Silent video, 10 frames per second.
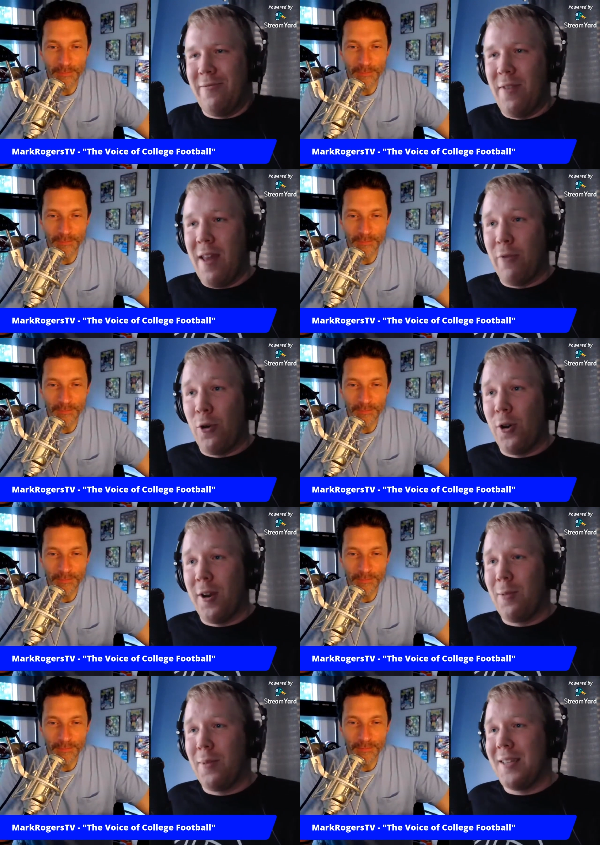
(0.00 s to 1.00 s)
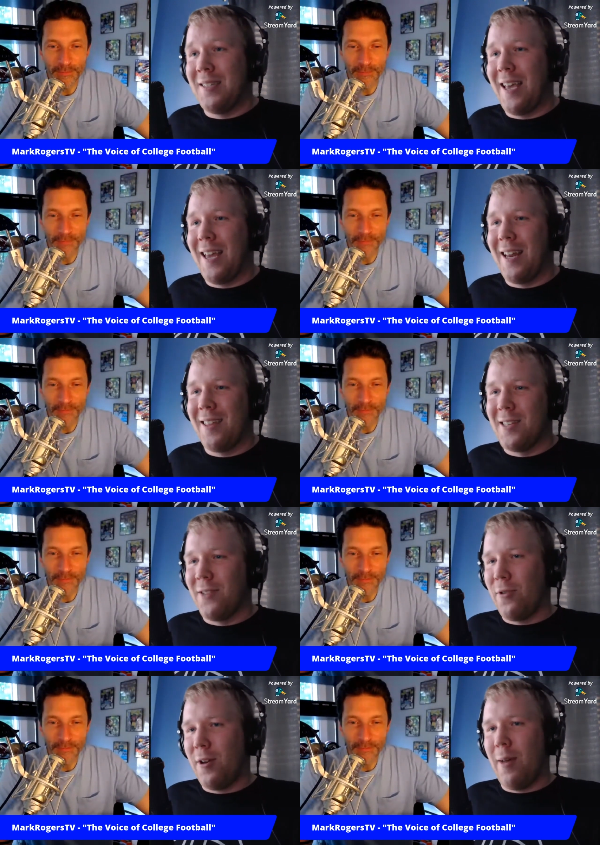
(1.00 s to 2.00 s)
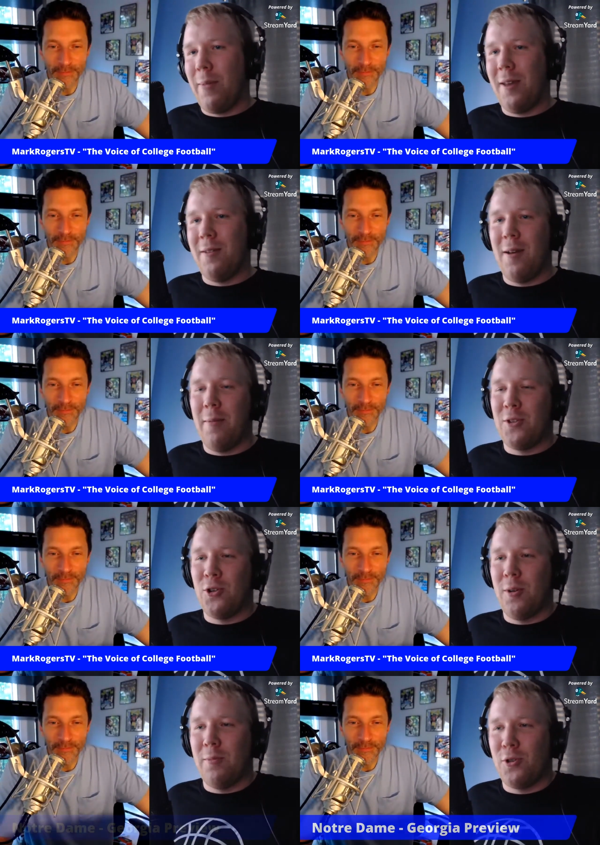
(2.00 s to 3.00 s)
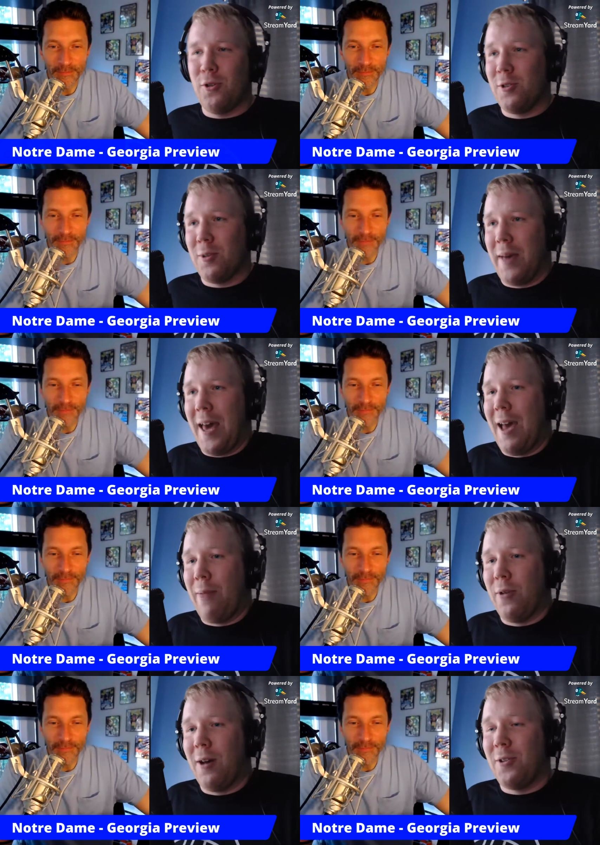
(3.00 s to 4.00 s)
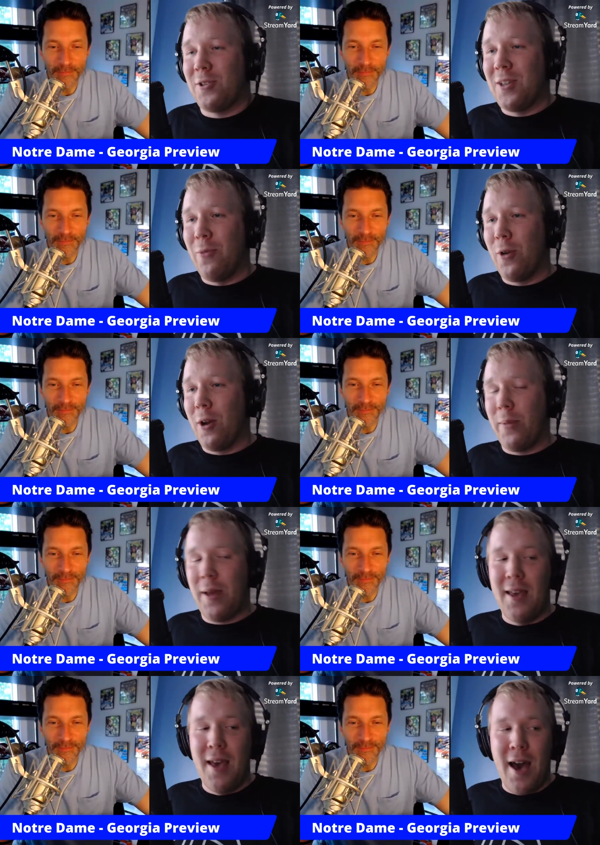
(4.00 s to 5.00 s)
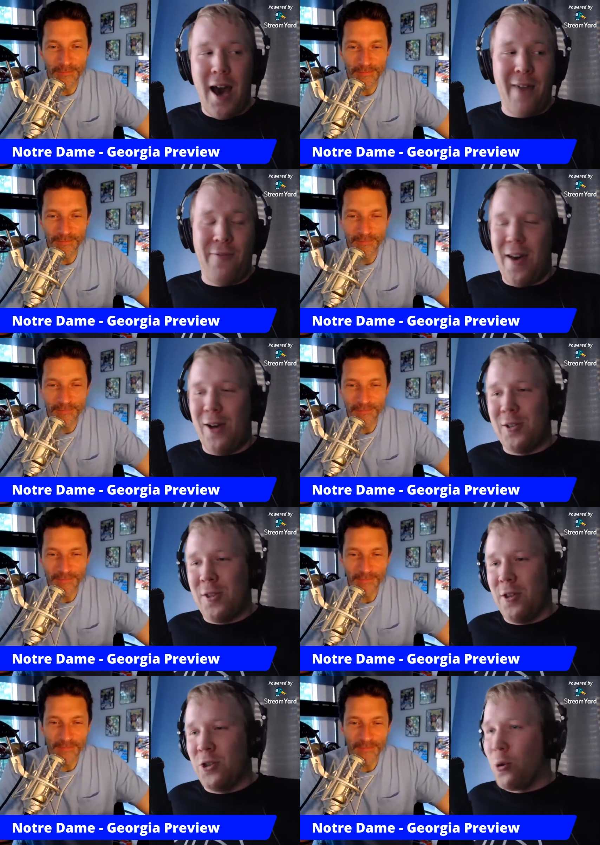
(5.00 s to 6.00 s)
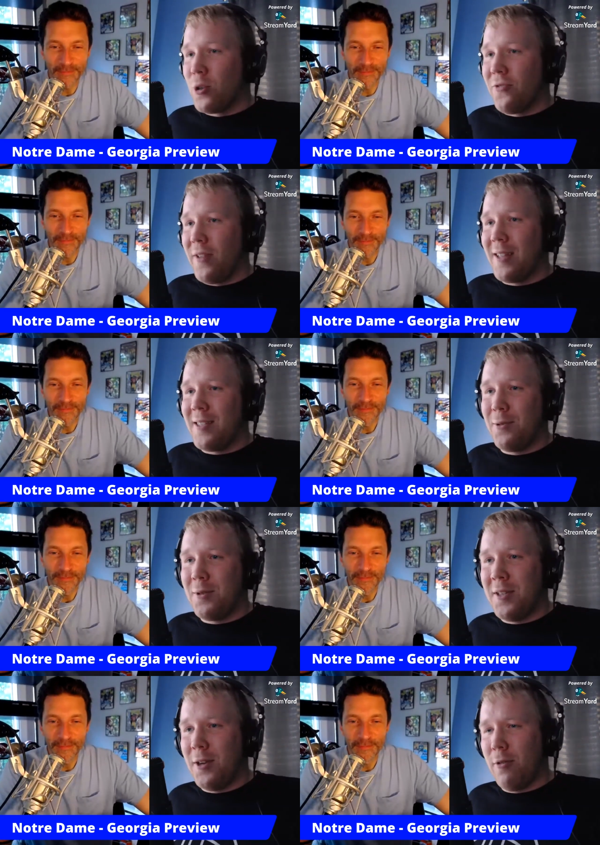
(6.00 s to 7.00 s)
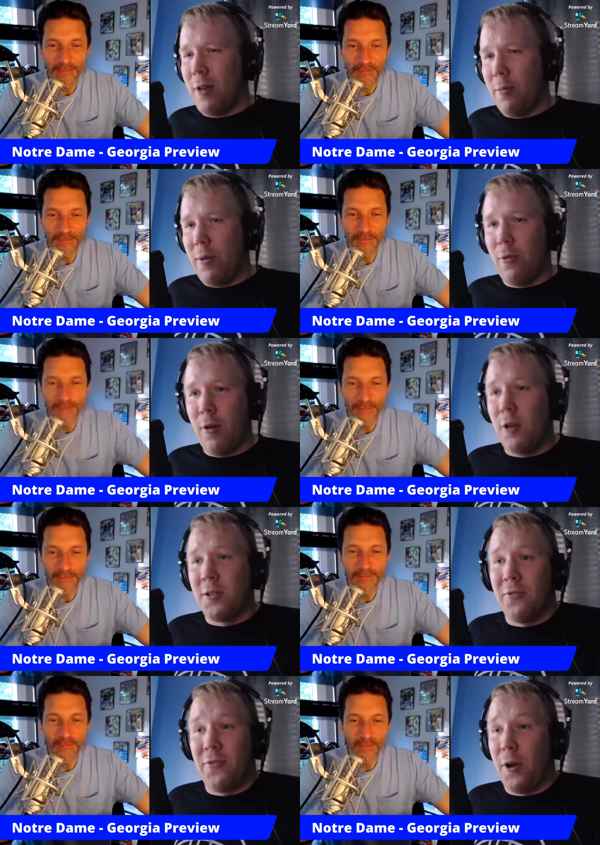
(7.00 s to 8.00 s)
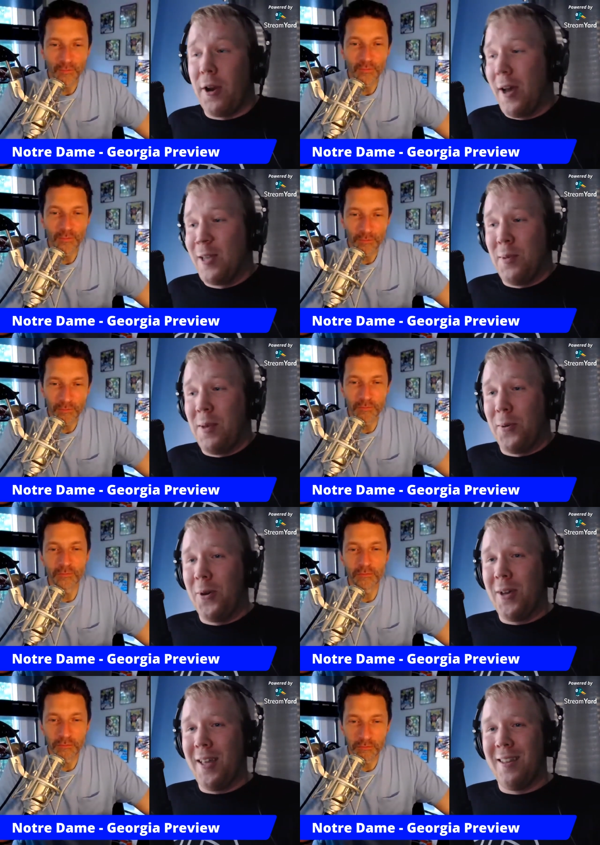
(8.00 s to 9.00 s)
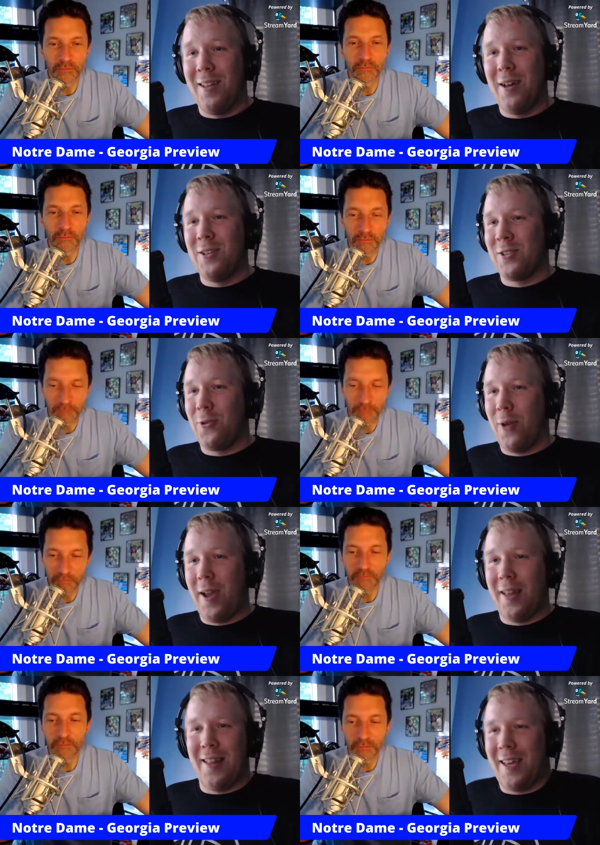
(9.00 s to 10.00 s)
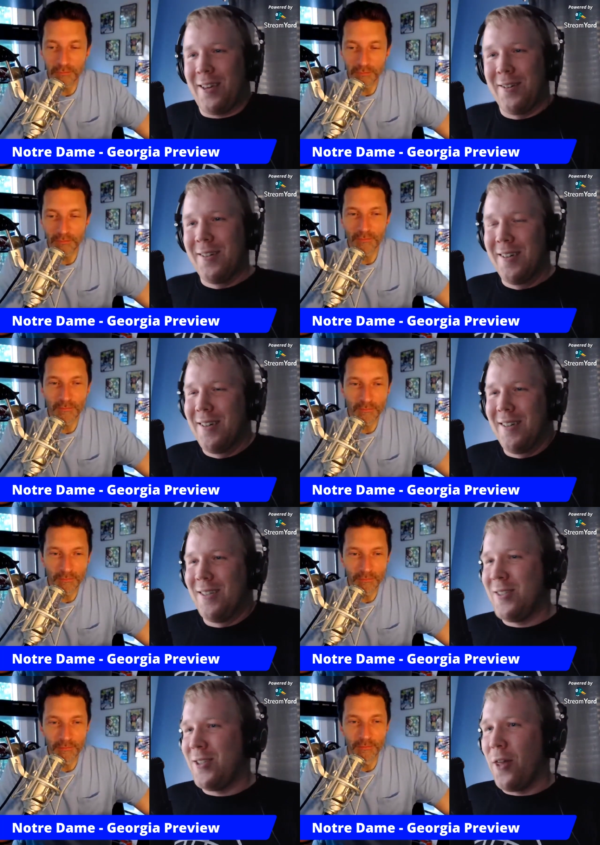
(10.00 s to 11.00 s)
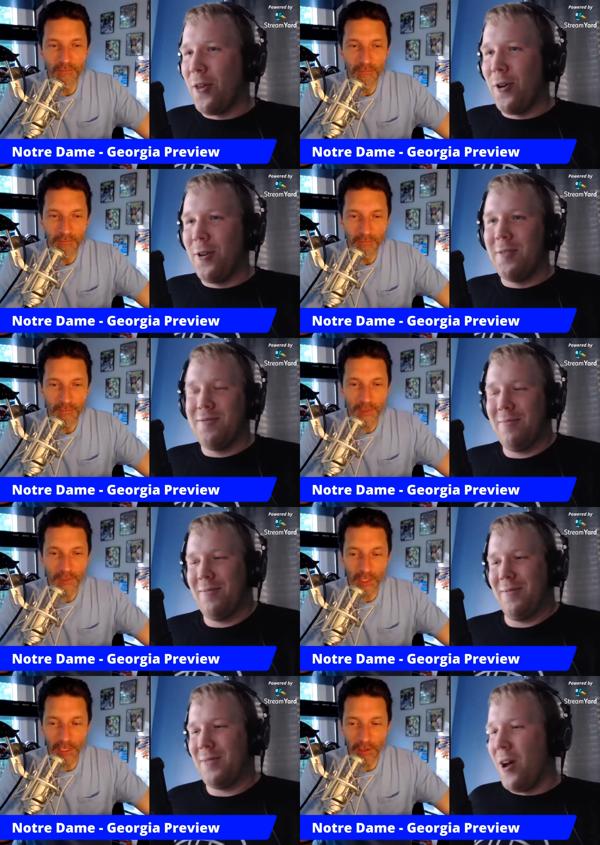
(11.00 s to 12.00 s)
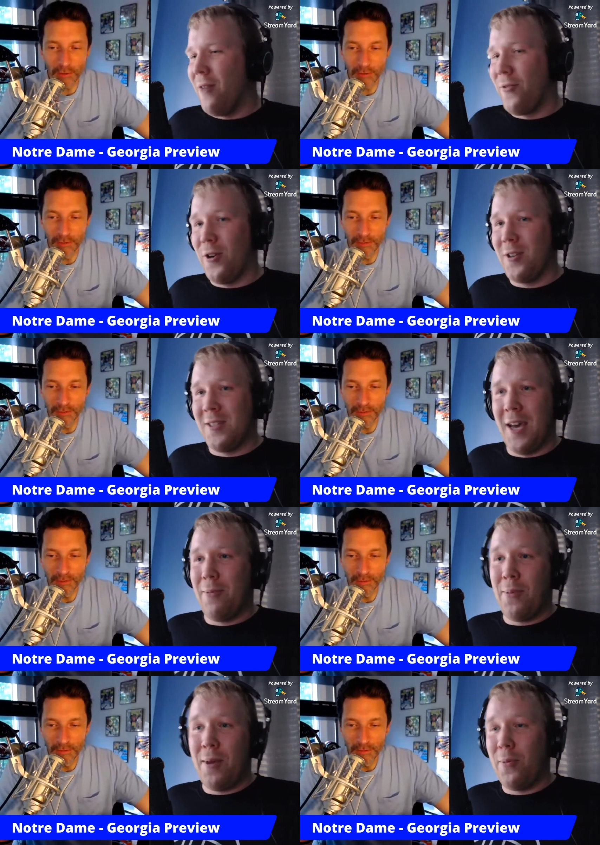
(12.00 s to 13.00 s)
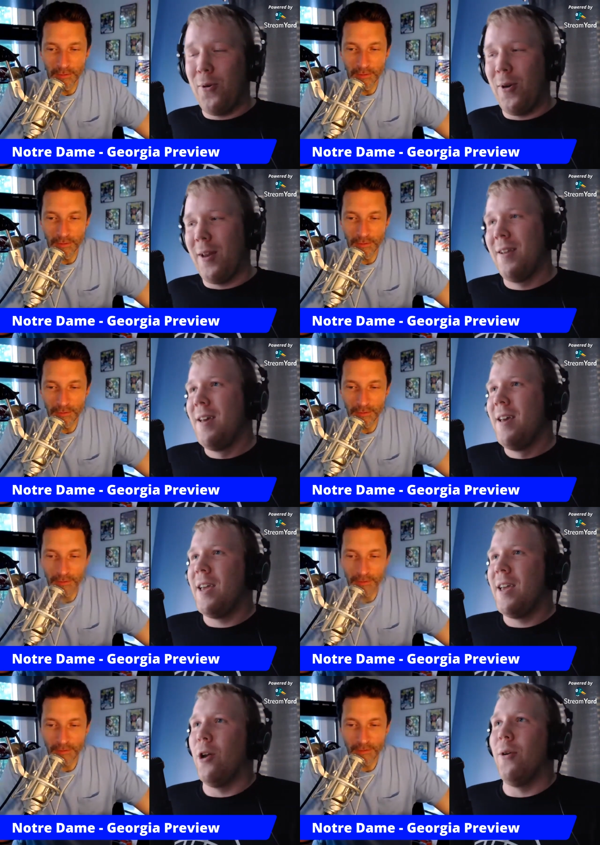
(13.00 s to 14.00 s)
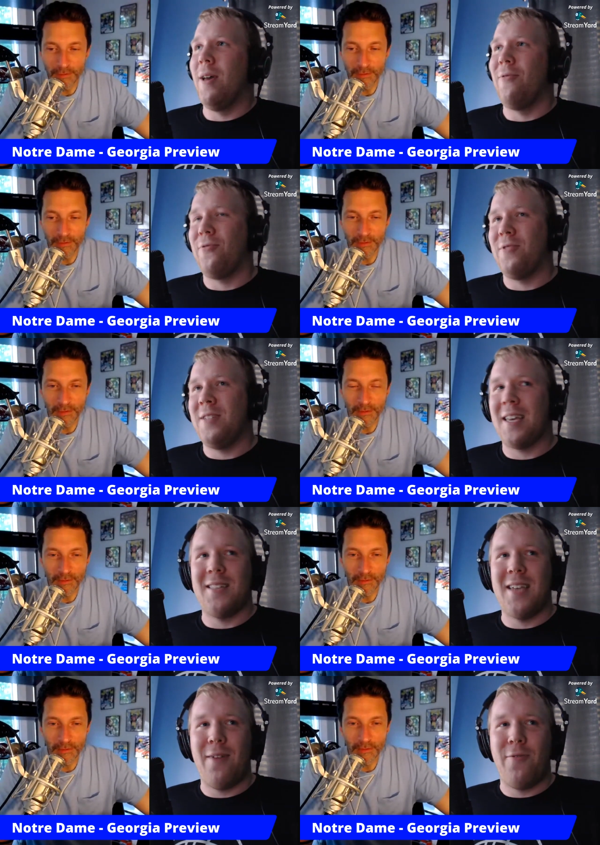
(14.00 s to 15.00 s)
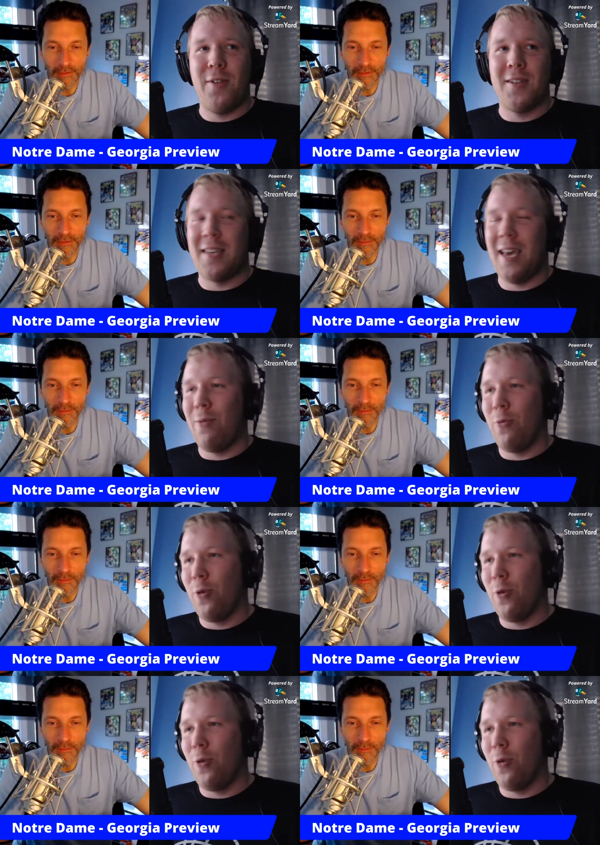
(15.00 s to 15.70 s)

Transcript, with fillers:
Speaker 1: never heard anybody say anything different. I mean, I'm sure there's a bad apple out there somewhere, but I found the Georgia fans that were sitting around me were also very nice people and just great, like, Southern, it's good to hear, type people. And, you know, if tickets for this game